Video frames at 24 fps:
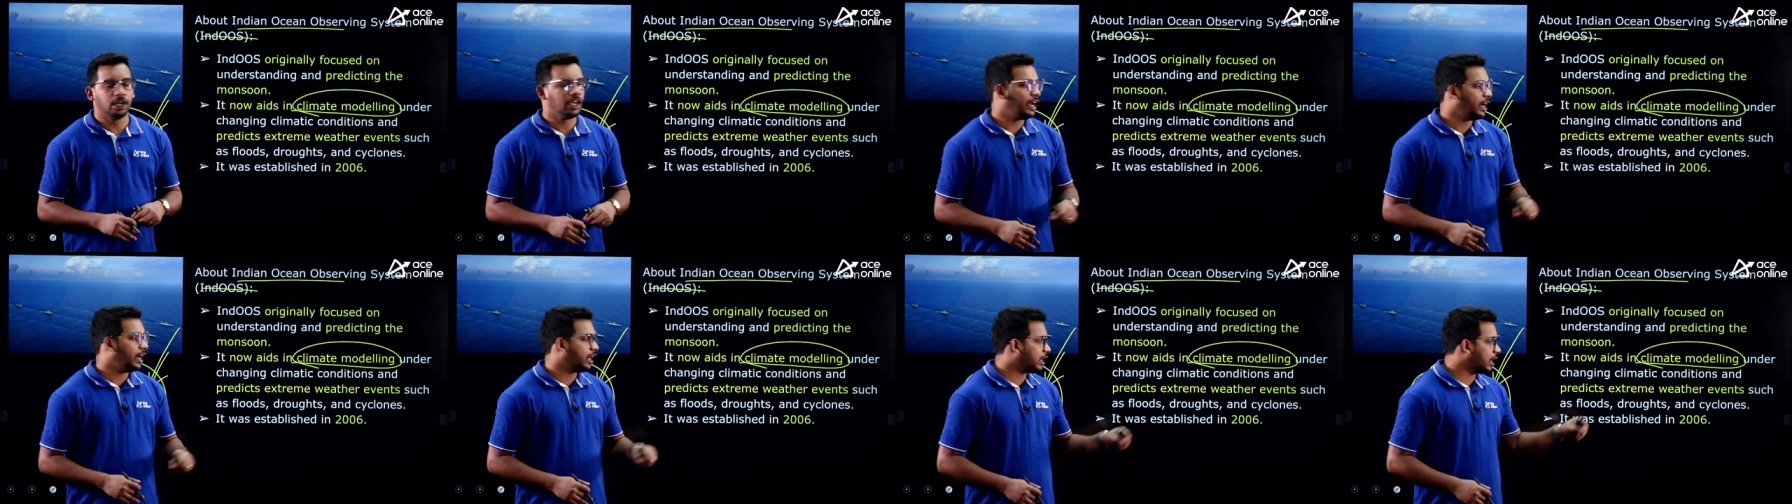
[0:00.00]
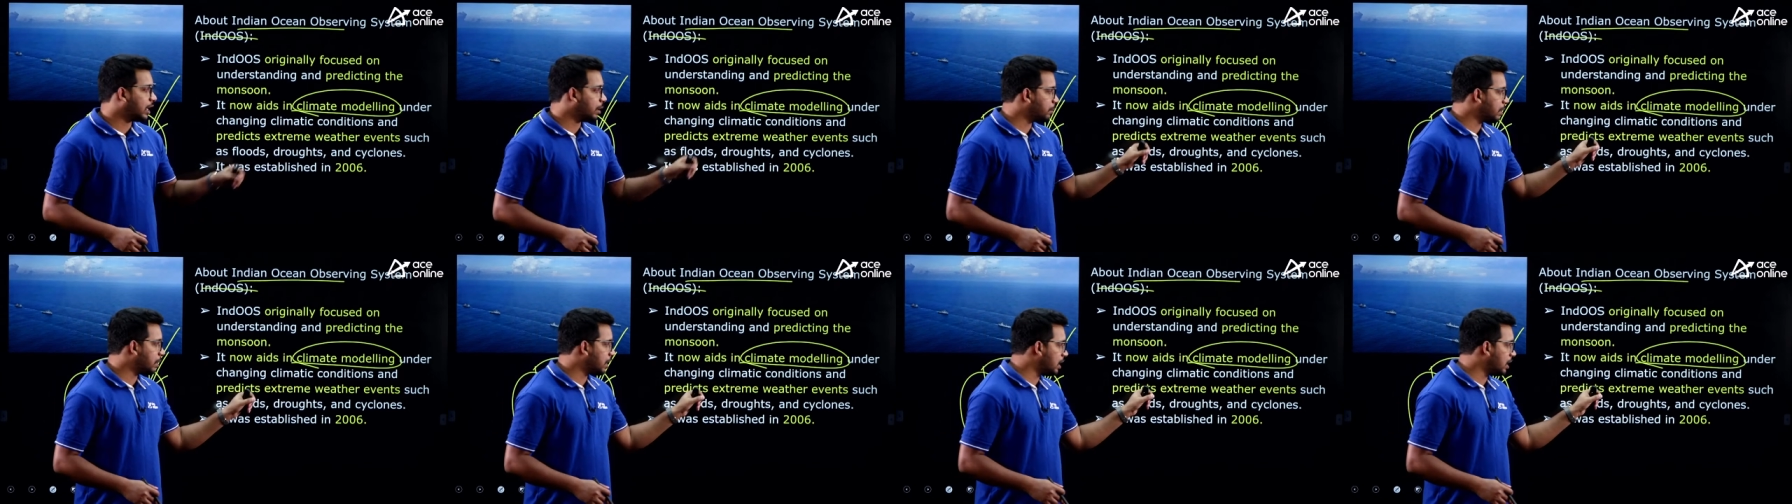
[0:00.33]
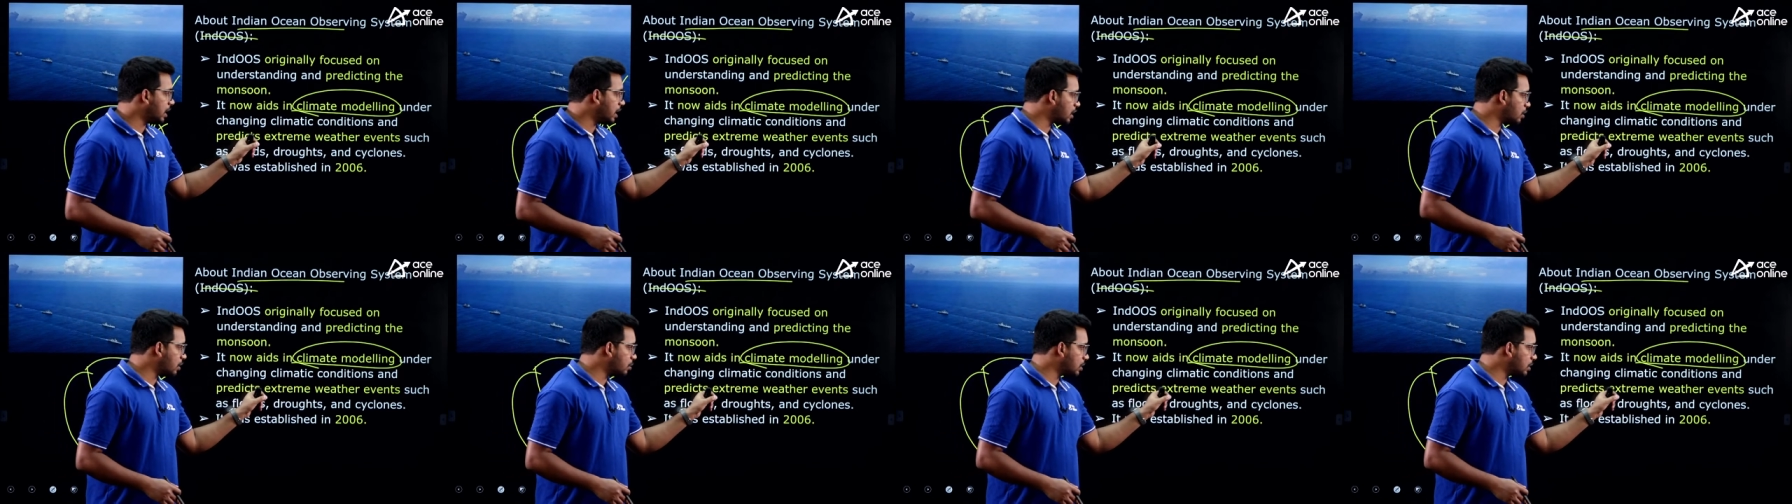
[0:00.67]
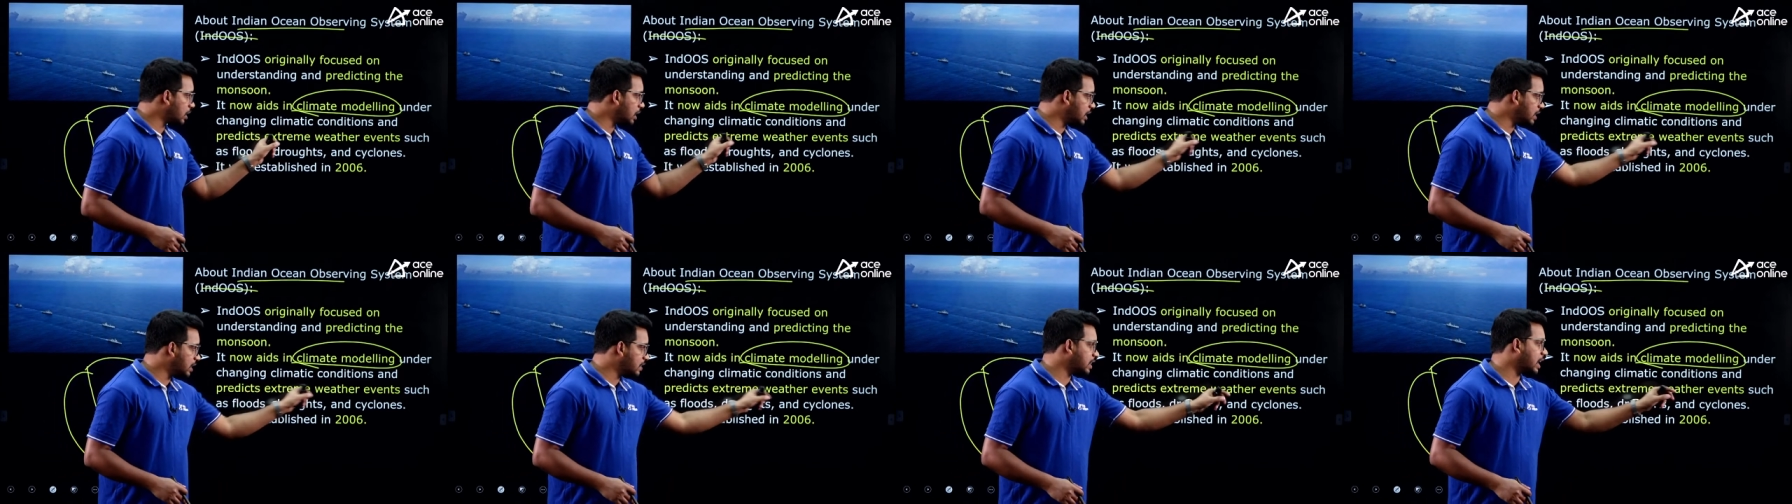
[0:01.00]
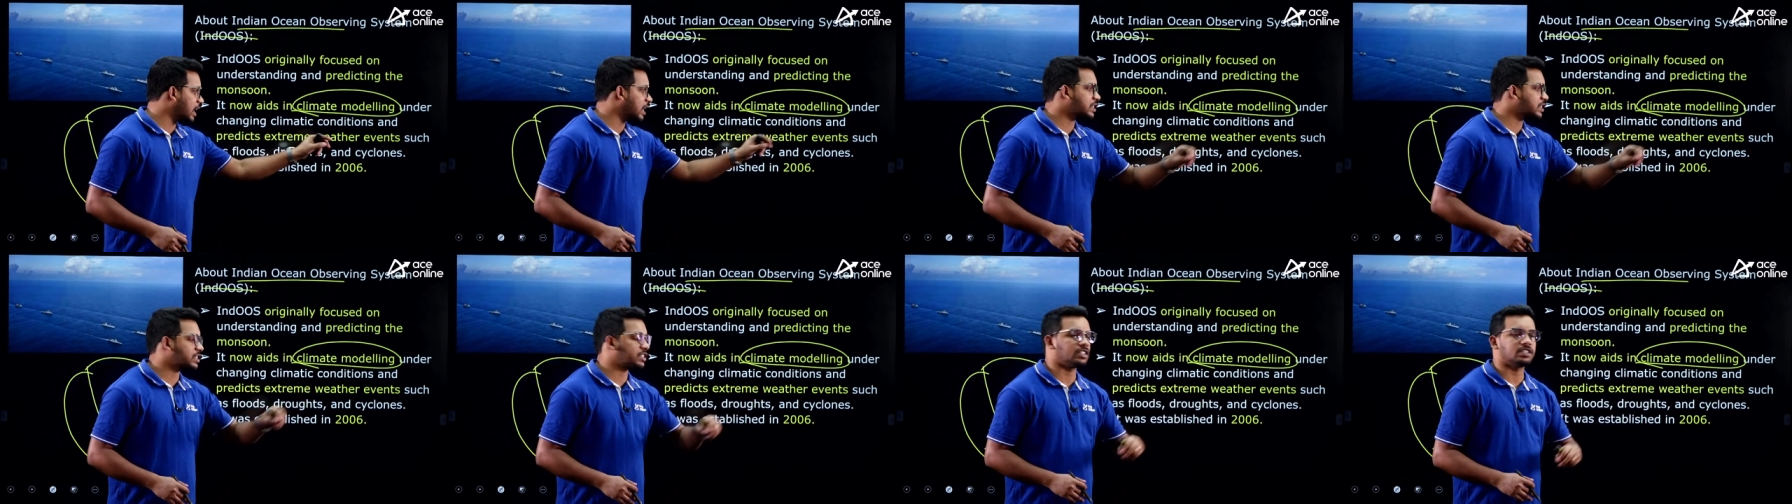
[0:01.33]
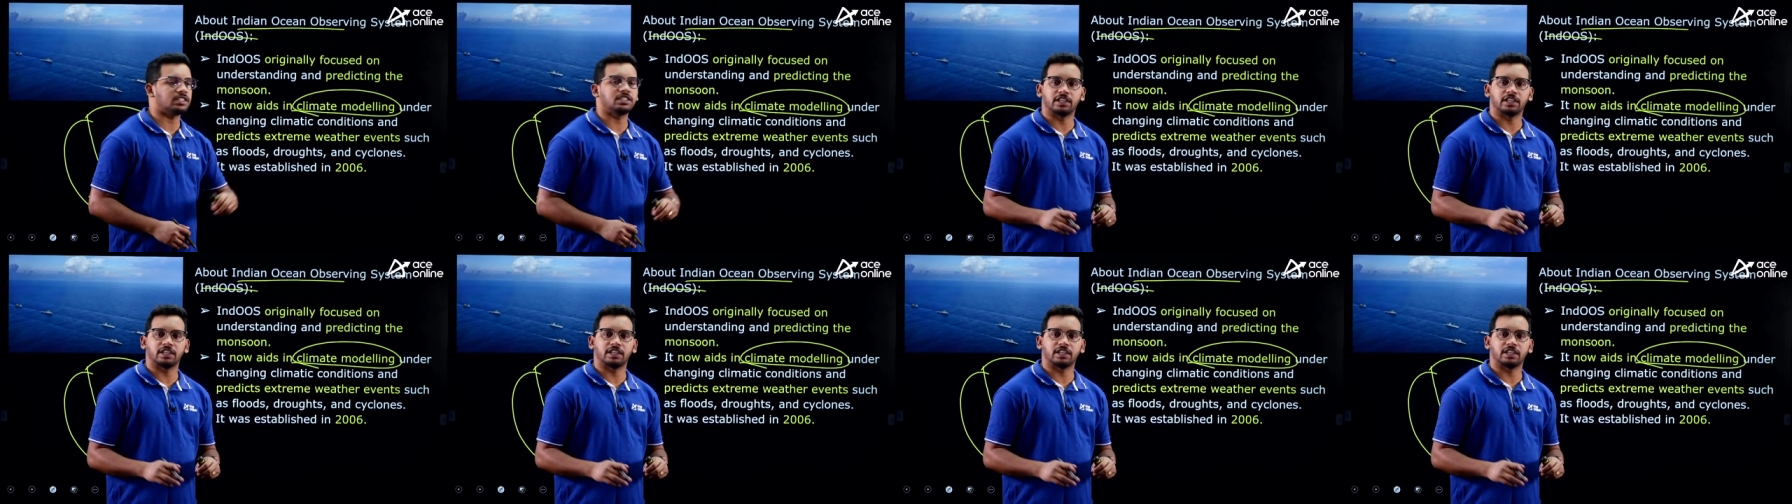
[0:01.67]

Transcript: It can be related to the disasters,